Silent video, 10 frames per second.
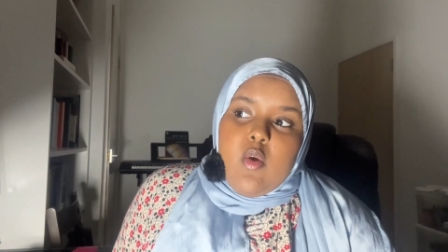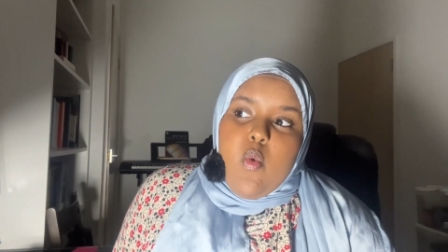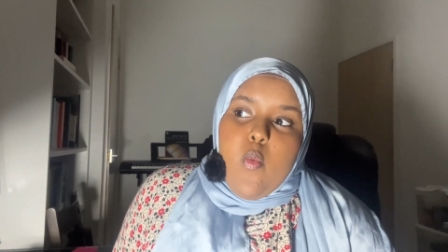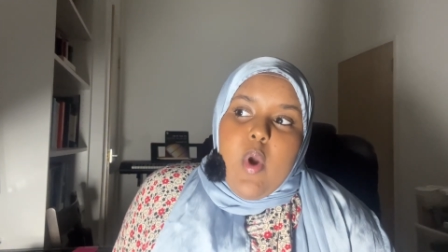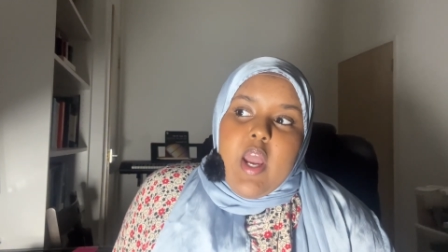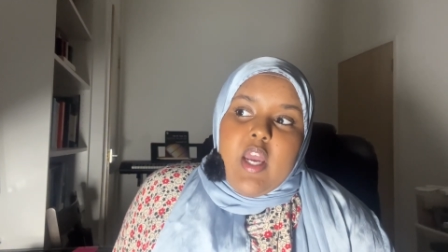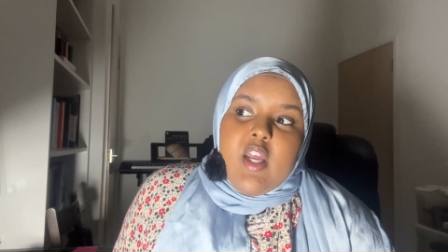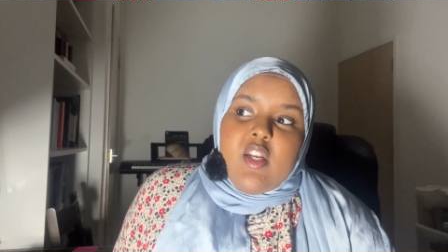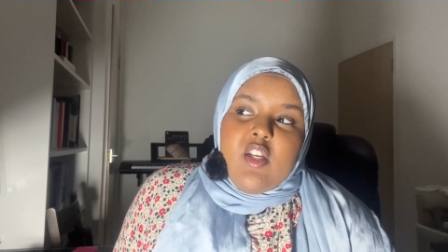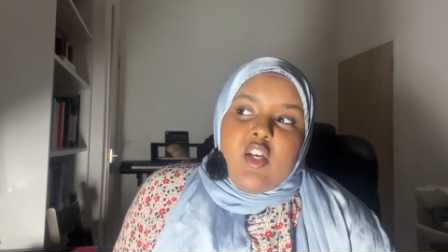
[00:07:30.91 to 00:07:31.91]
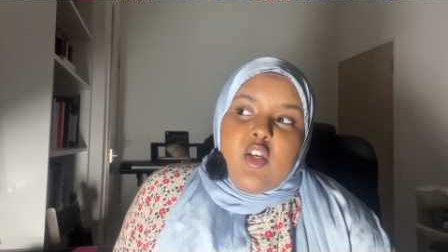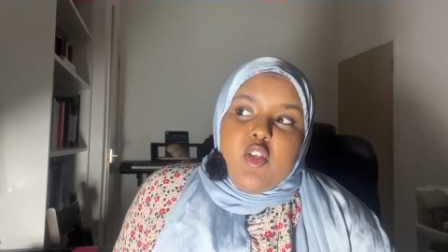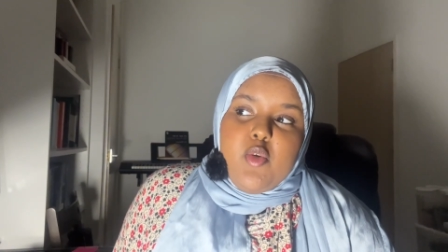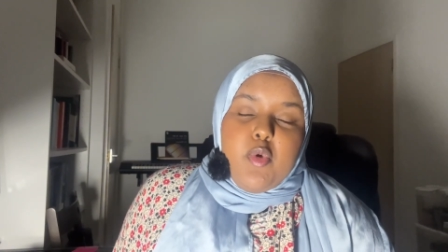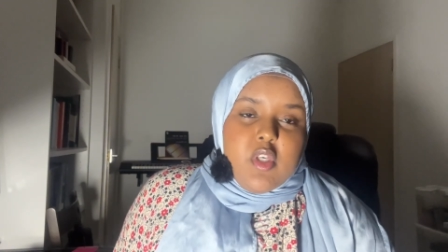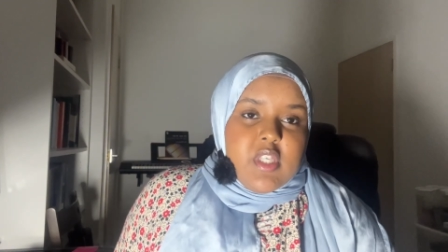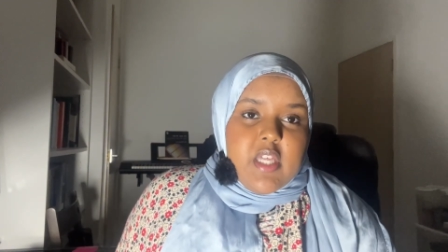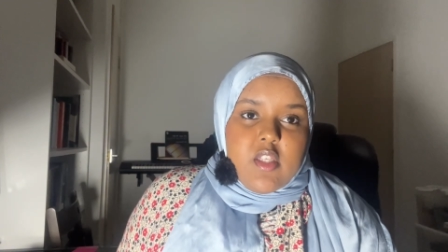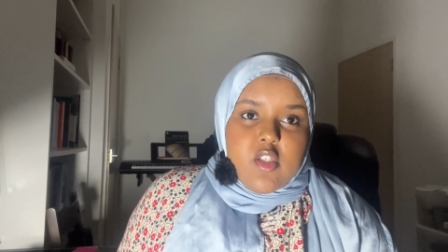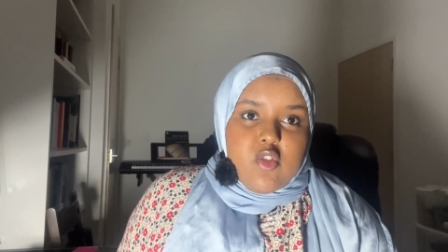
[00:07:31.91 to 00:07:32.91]
When you put aside
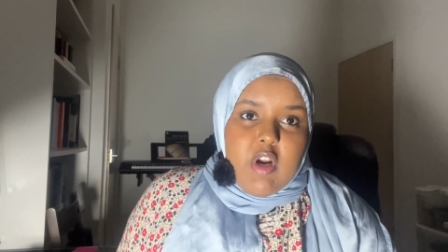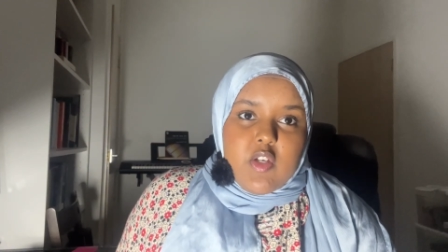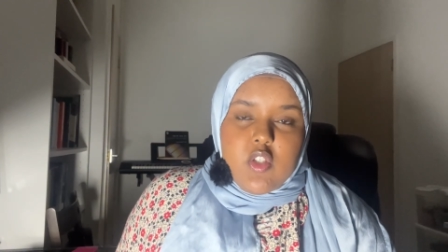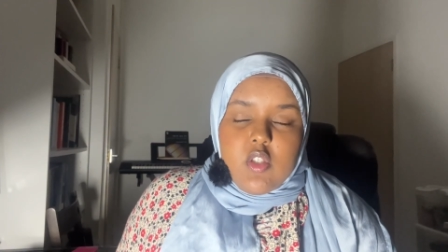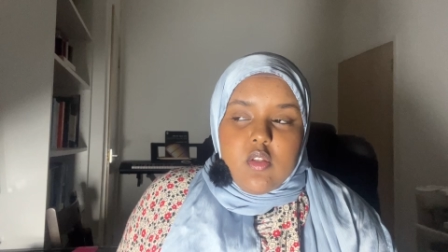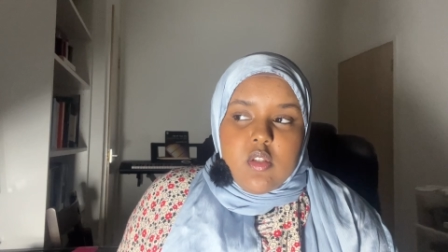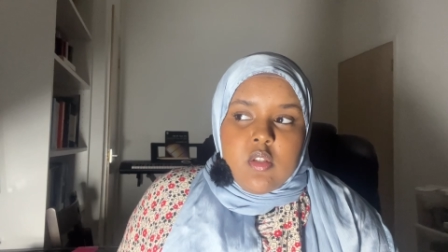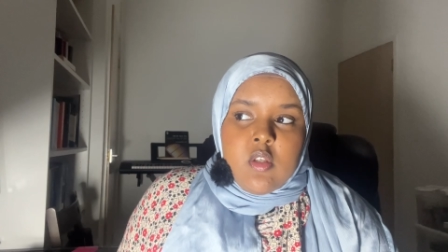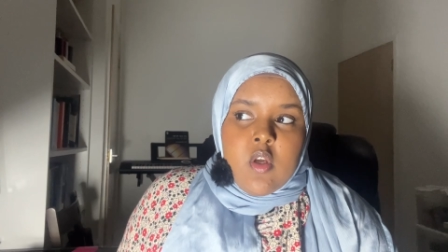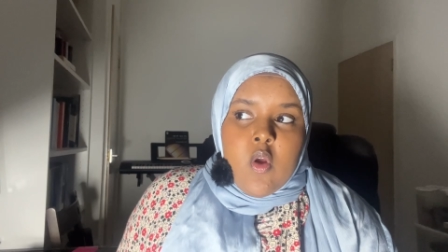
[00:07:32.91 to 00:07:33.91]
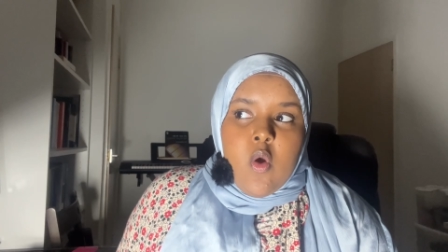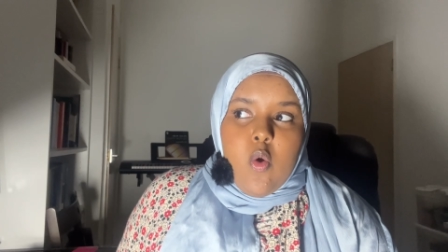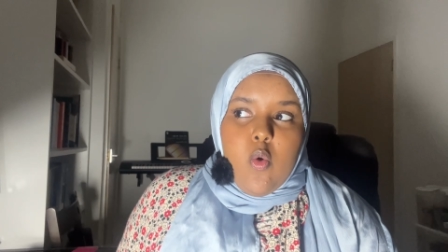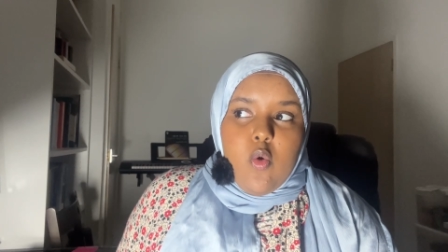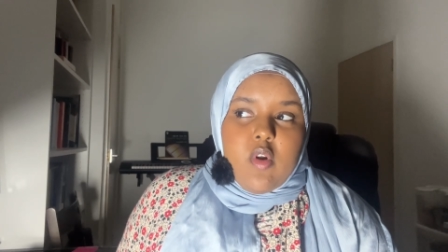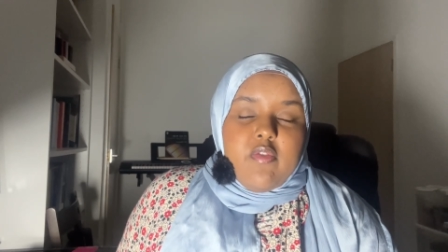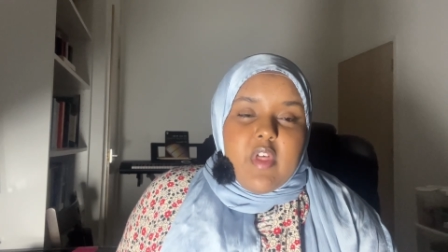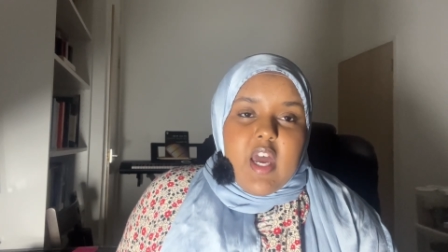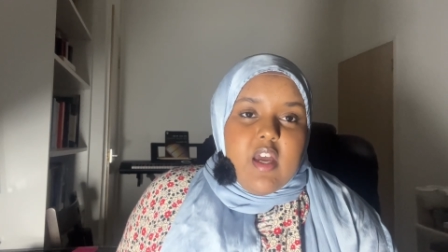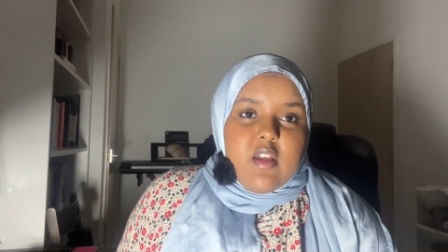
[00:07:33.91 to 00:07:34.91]
the distractions, all of
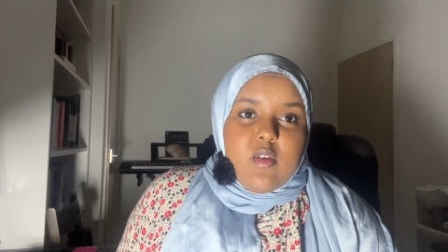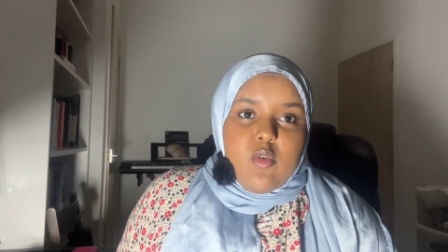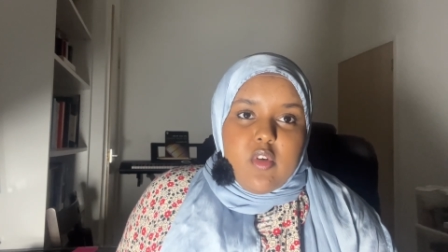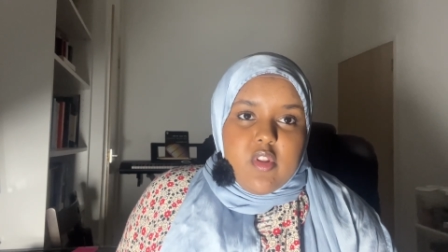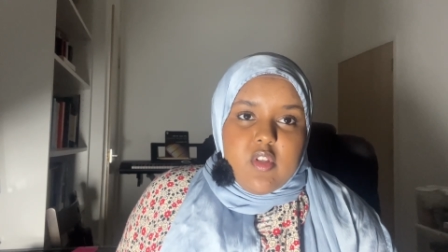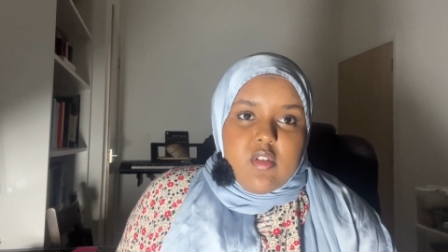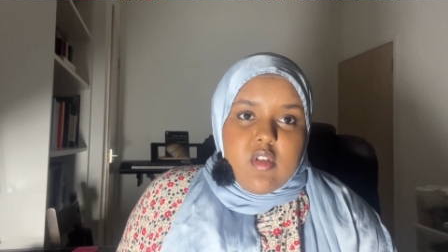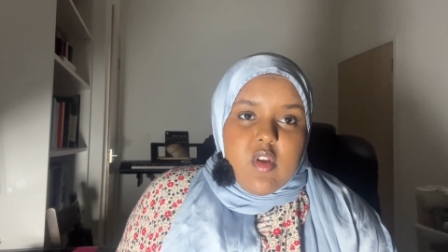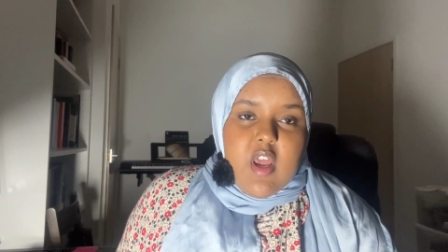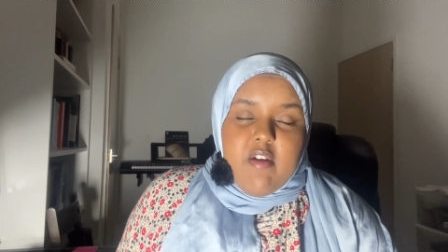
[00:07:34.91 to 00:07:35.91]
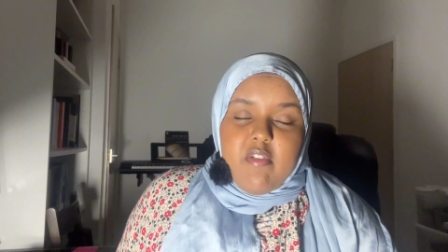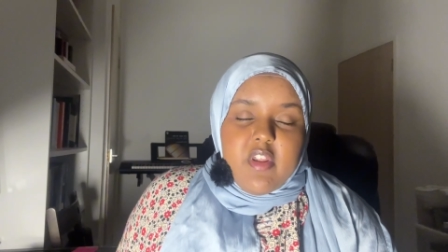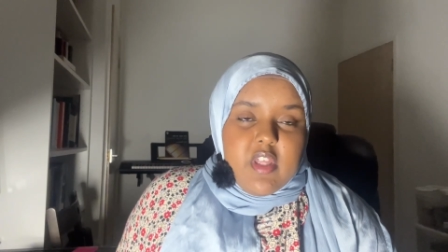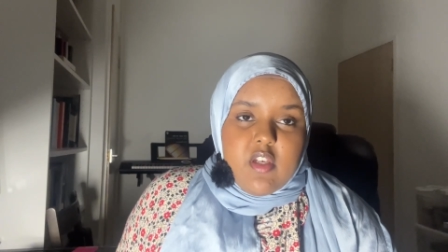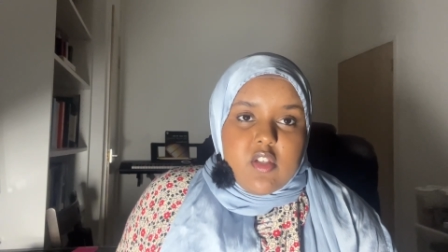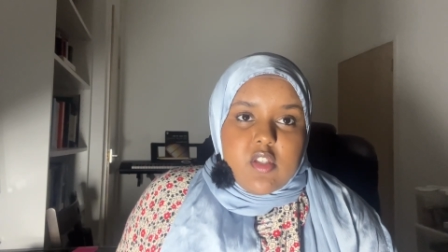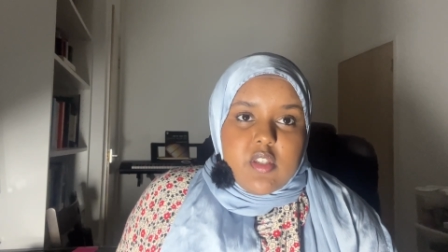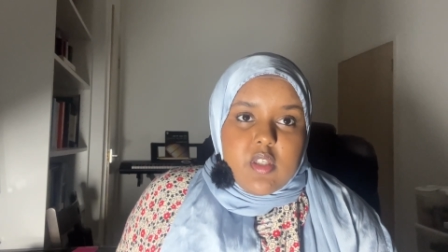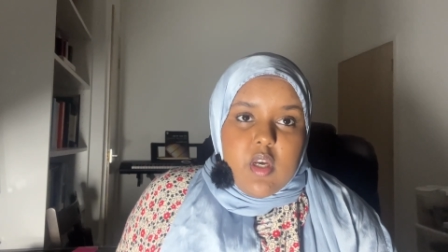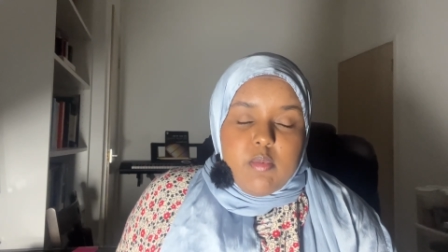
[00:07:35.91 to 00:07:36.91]
everything
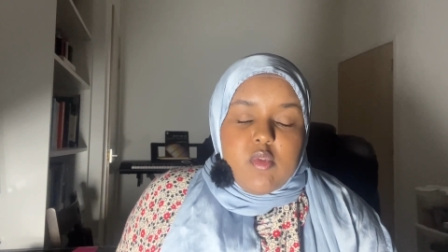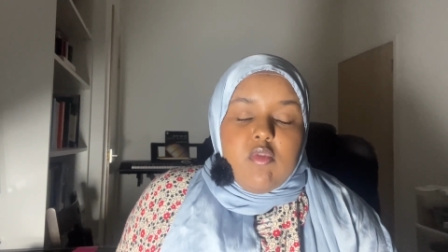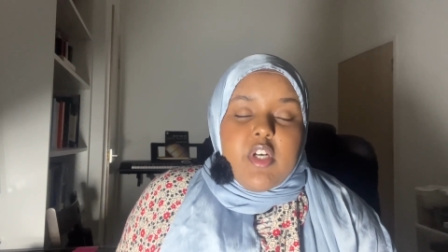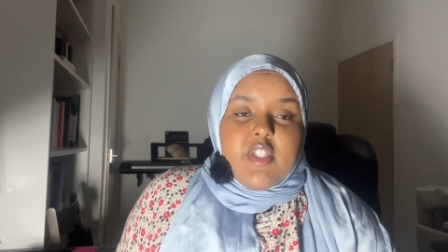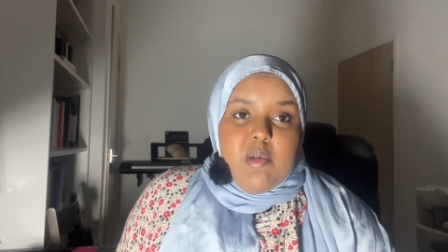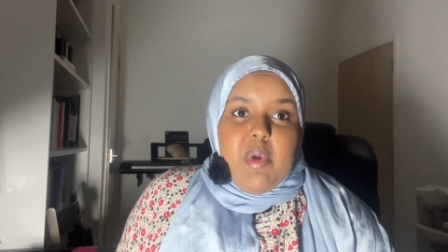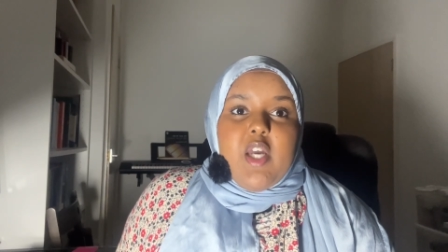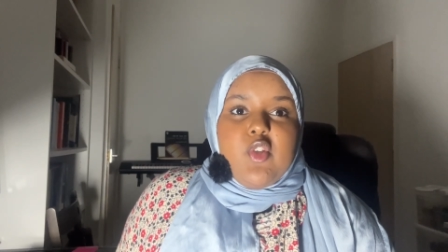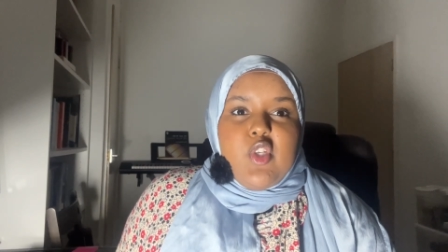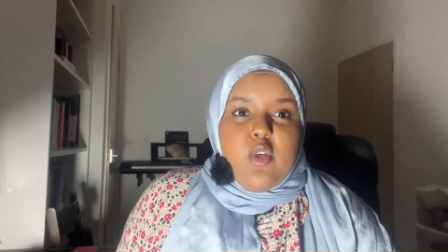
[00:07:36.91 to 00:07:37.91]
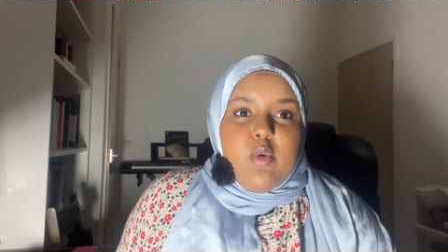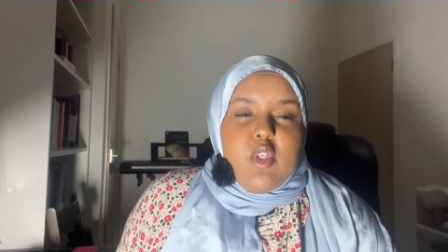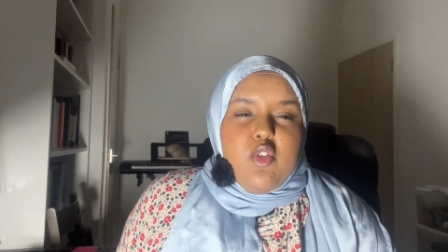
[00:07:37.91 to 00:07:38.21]
just comes rushing back to you, and